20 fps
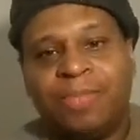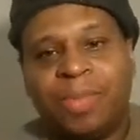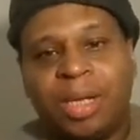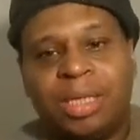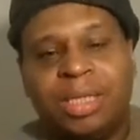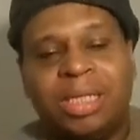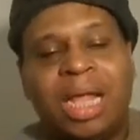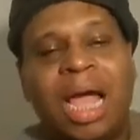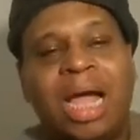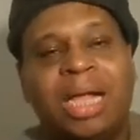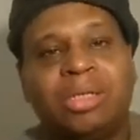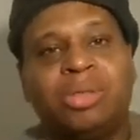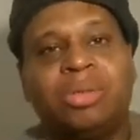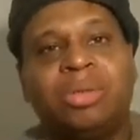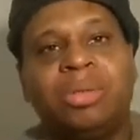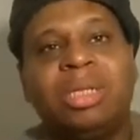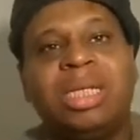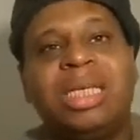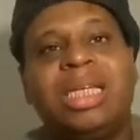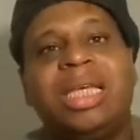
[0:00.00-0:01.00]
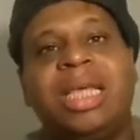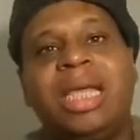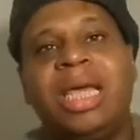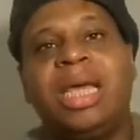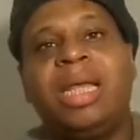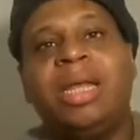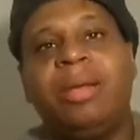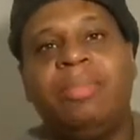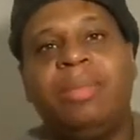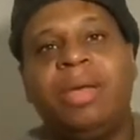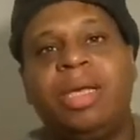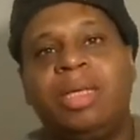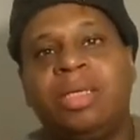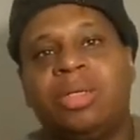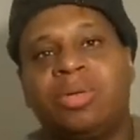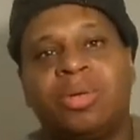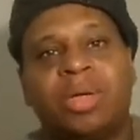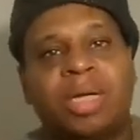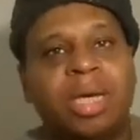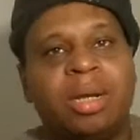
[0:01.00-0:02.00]
naturally
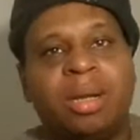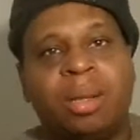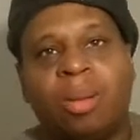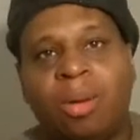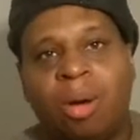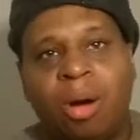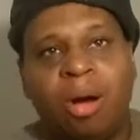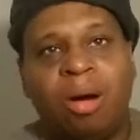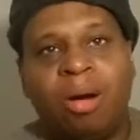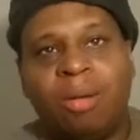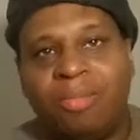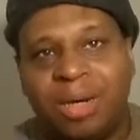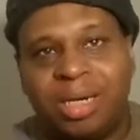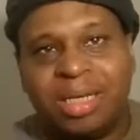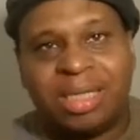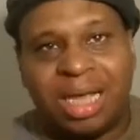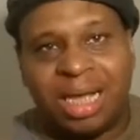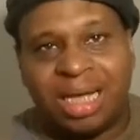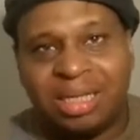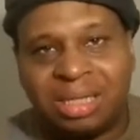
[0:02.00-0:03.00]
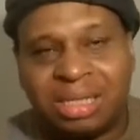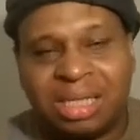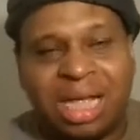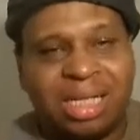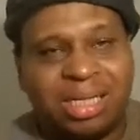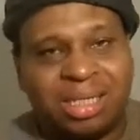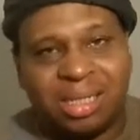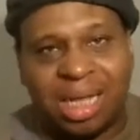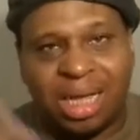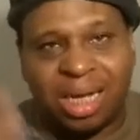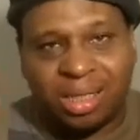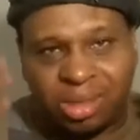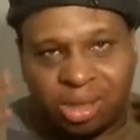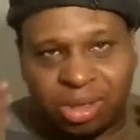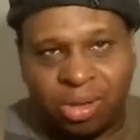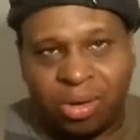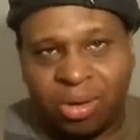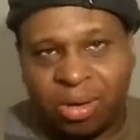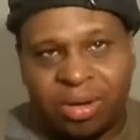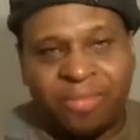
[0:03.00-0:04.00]
enemies or get along, but that's like a
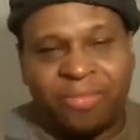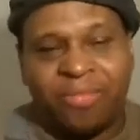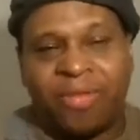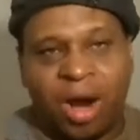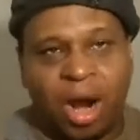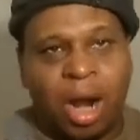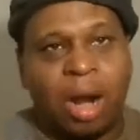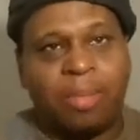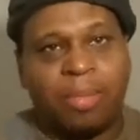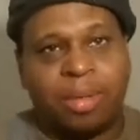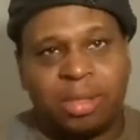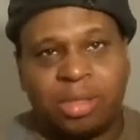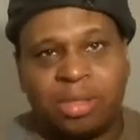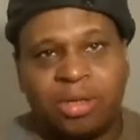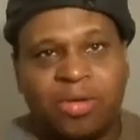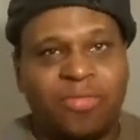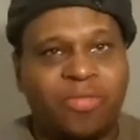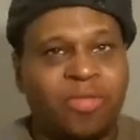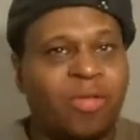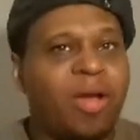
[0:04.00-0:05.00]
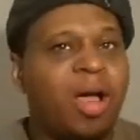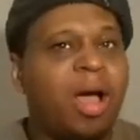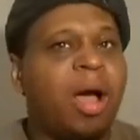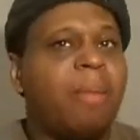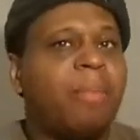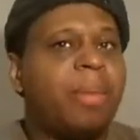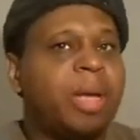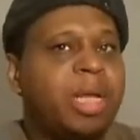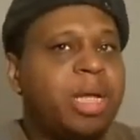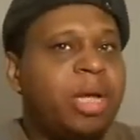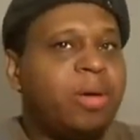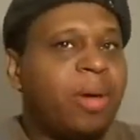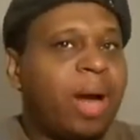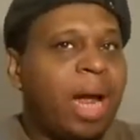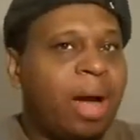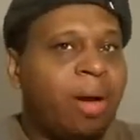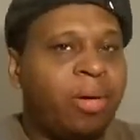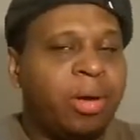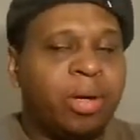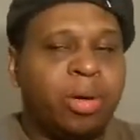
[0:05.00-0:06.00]
certain environment. So, but here
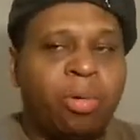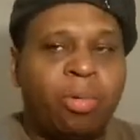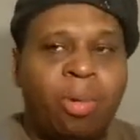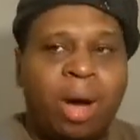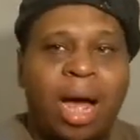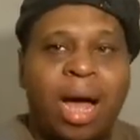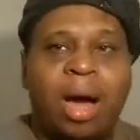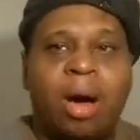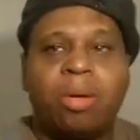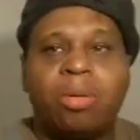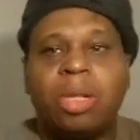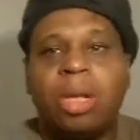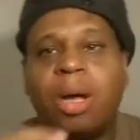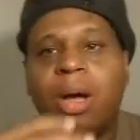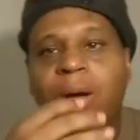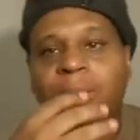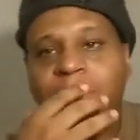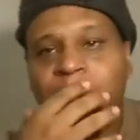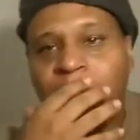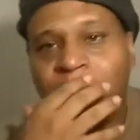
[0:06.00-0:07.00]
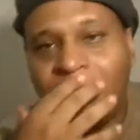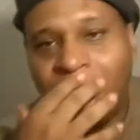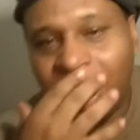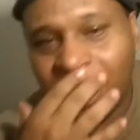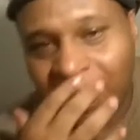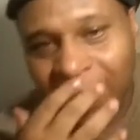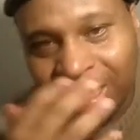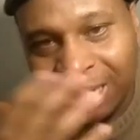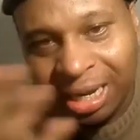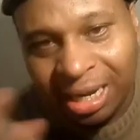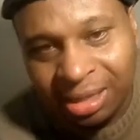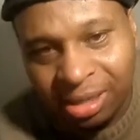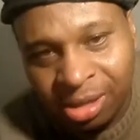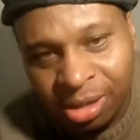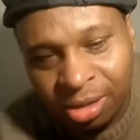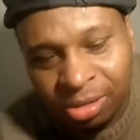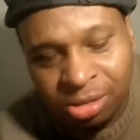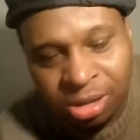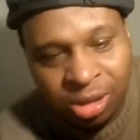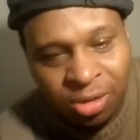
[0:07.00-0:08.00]
out in a wild. So I look at
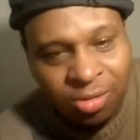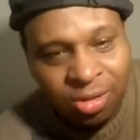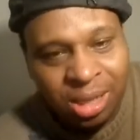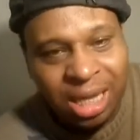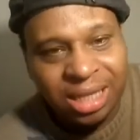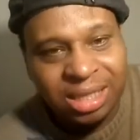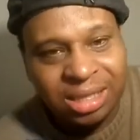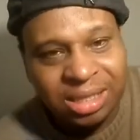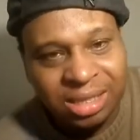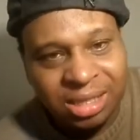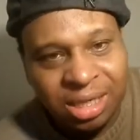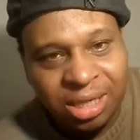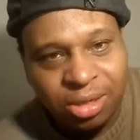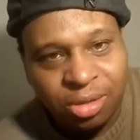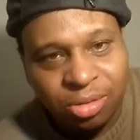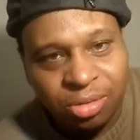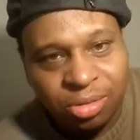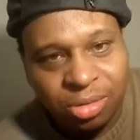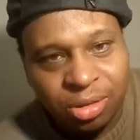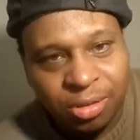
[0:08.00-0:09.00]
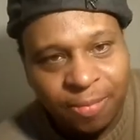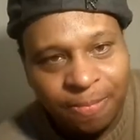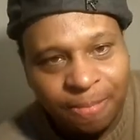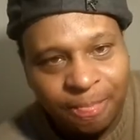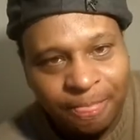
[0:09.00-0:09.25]
someone like seals.